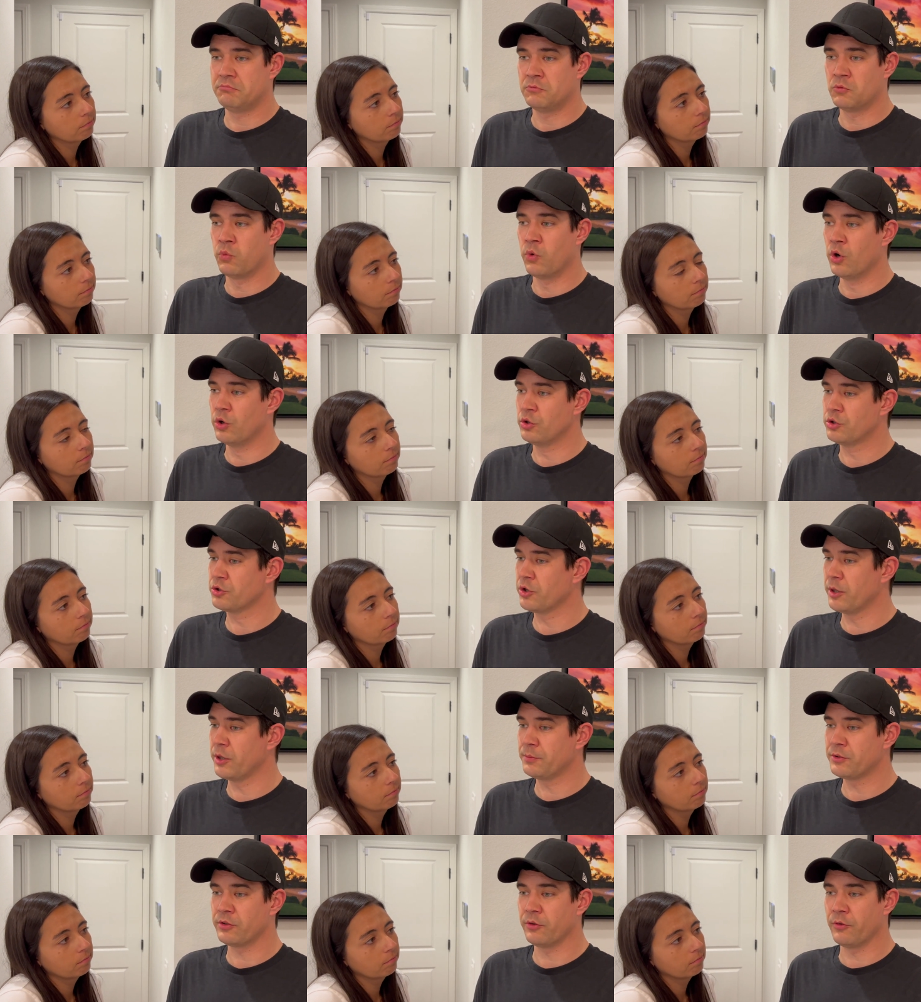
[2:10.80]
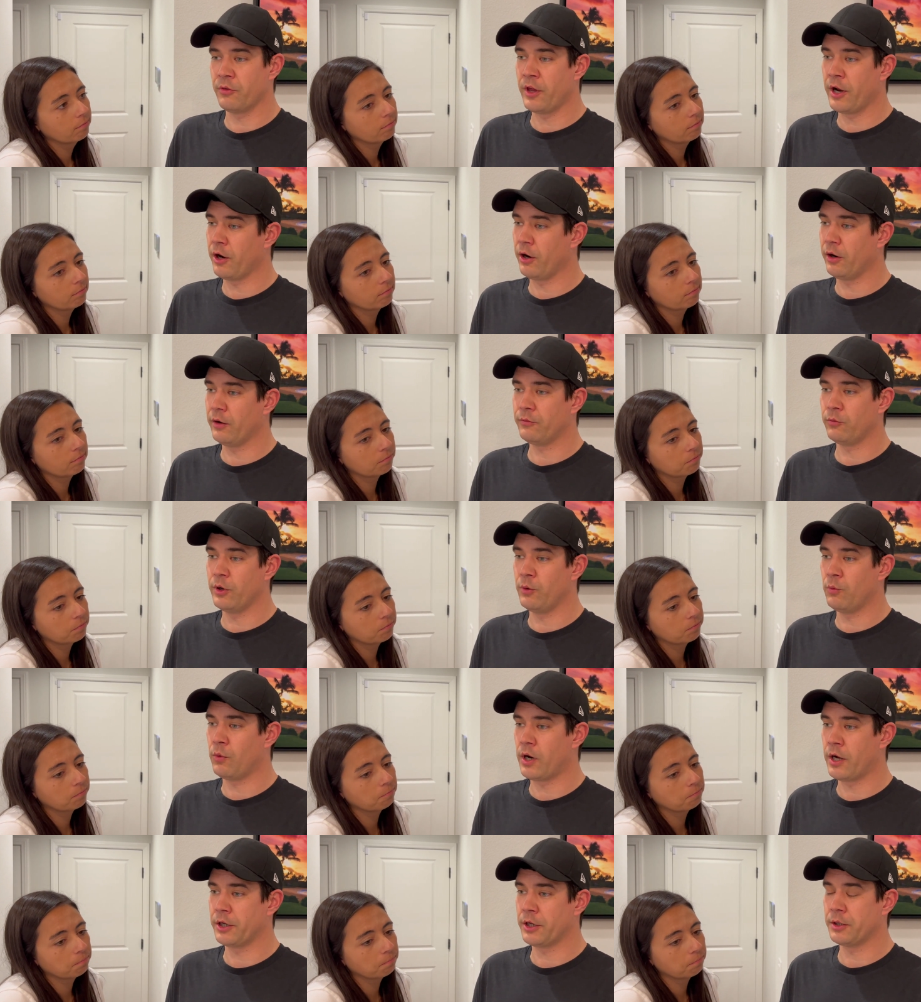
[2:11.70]
Speaker 1: Road trips are there if we
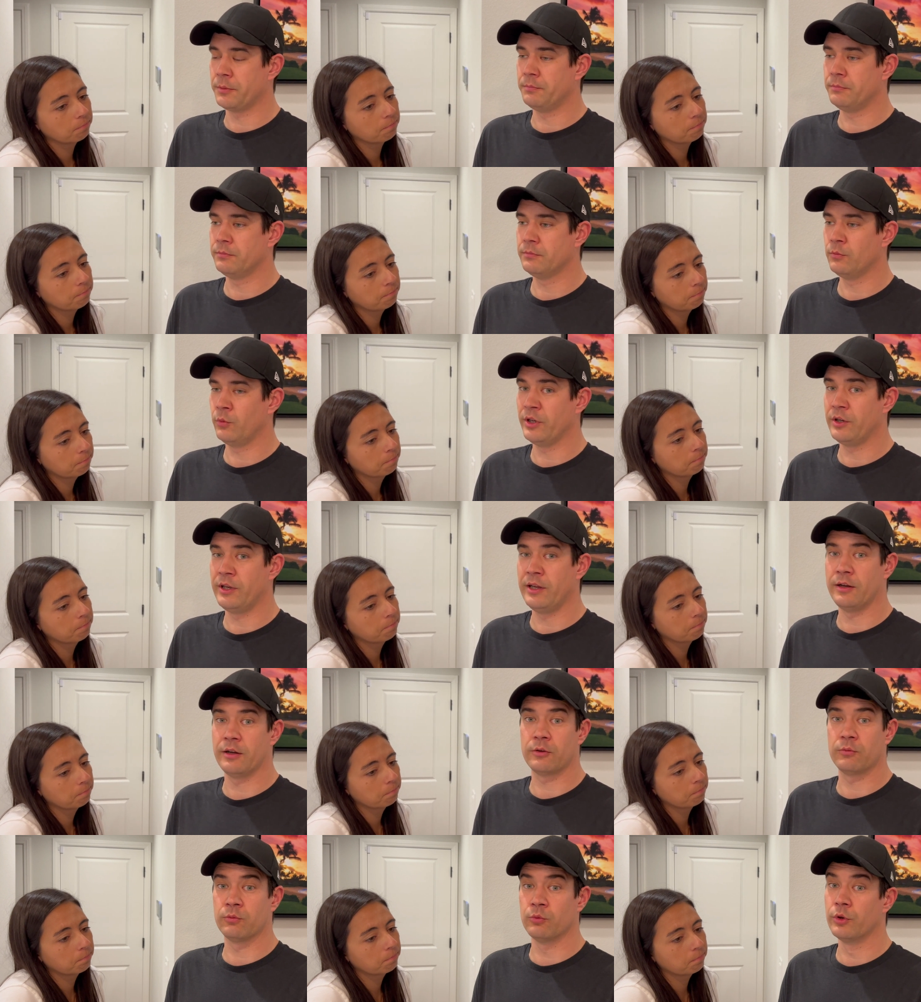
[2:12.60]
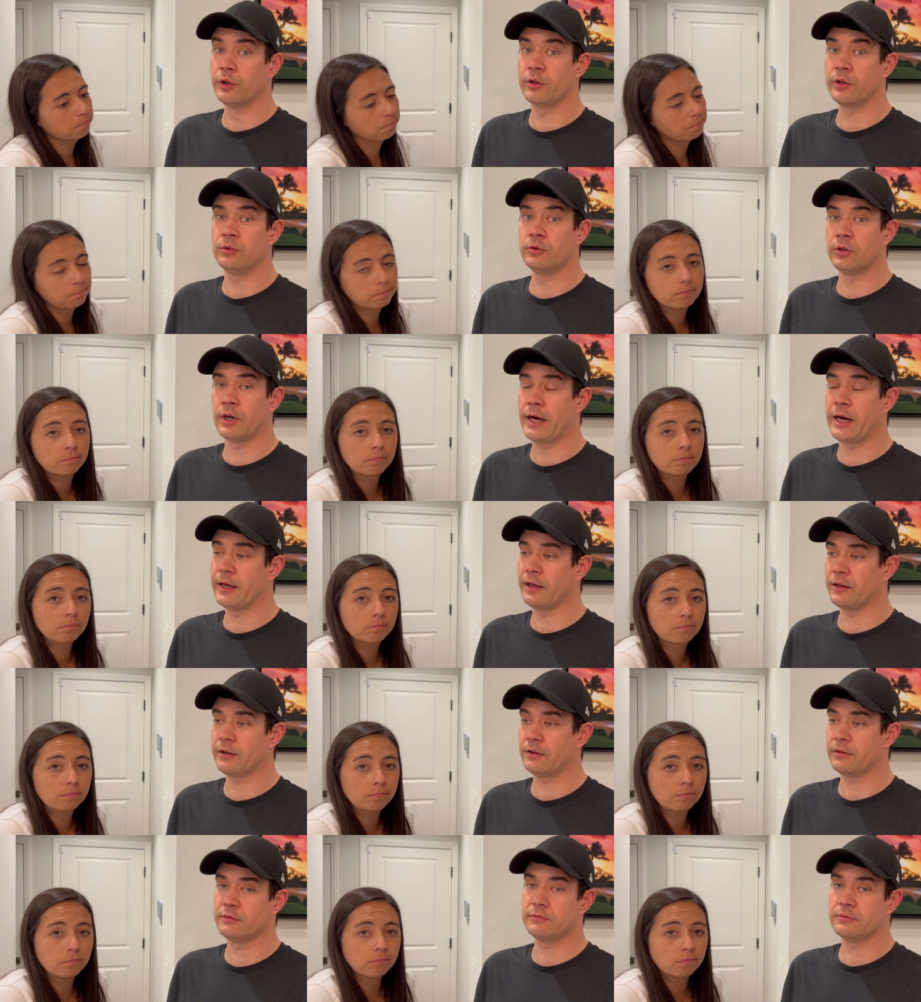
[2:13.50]
want them. We did a really cool hike